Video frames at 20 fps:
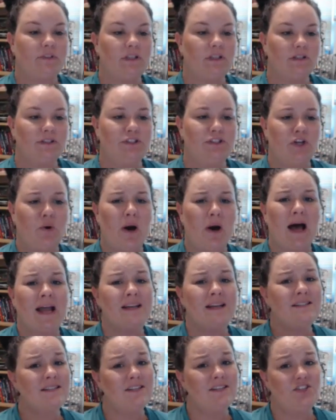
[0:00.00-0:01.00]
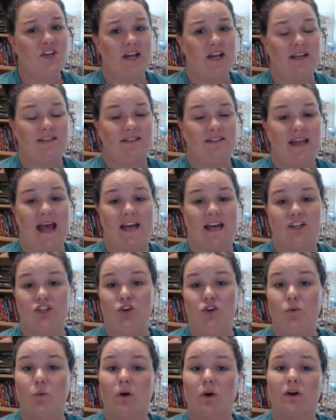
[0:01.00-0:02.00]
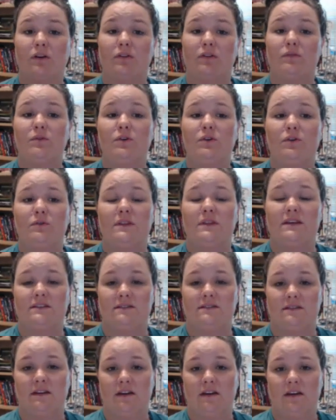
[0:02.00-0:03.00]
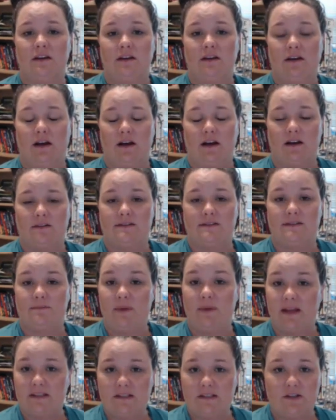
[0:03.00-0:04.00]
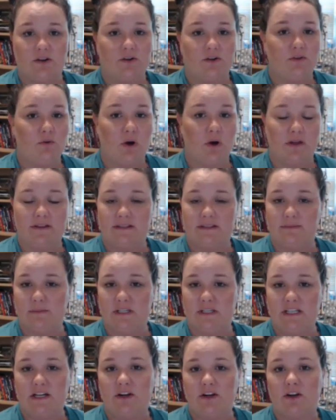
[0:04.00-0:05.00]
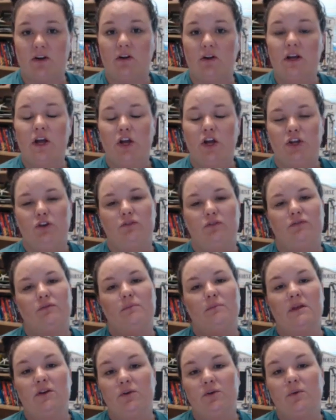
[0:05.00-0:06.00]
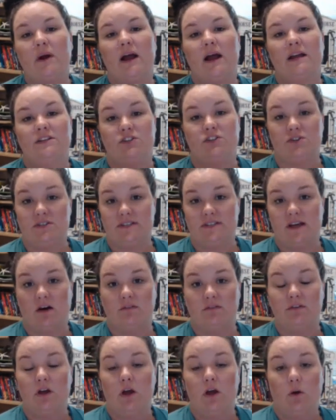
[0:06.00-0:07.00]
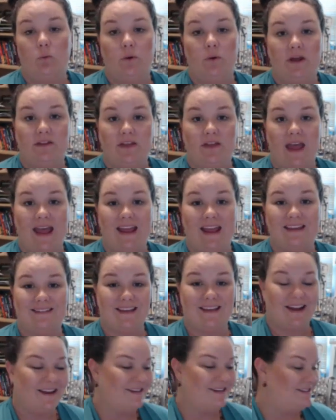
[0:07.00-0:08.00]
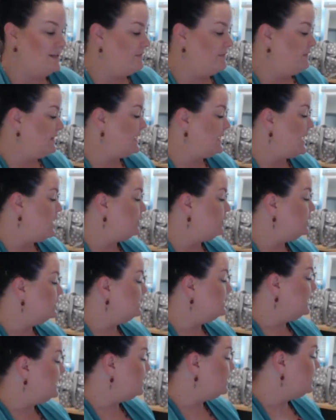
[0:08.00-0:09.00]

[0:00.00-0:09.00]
So I suggest as you work through this semester, through all this material, you familiarize yourself with a scientific calculator.